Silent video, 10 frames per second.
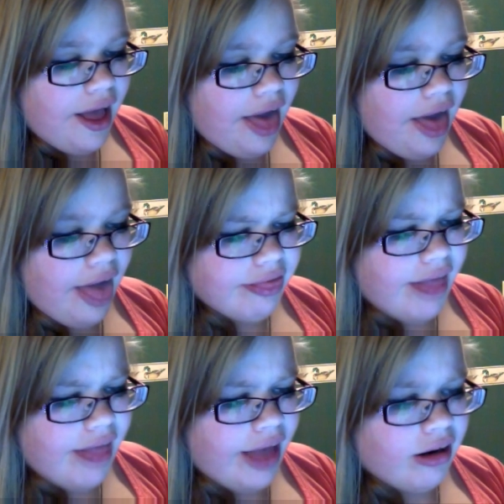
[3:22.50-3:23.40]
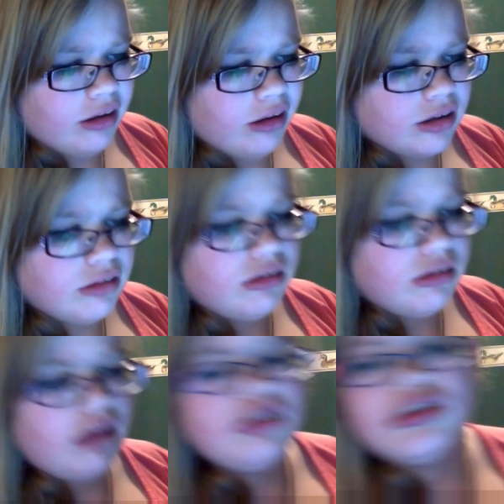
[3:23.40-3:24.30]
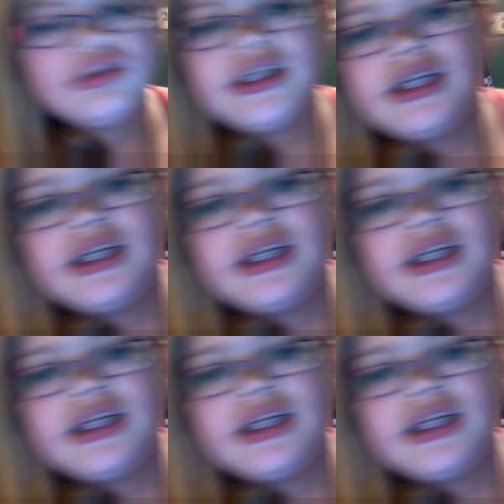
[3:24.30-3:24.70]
And then on the other screen,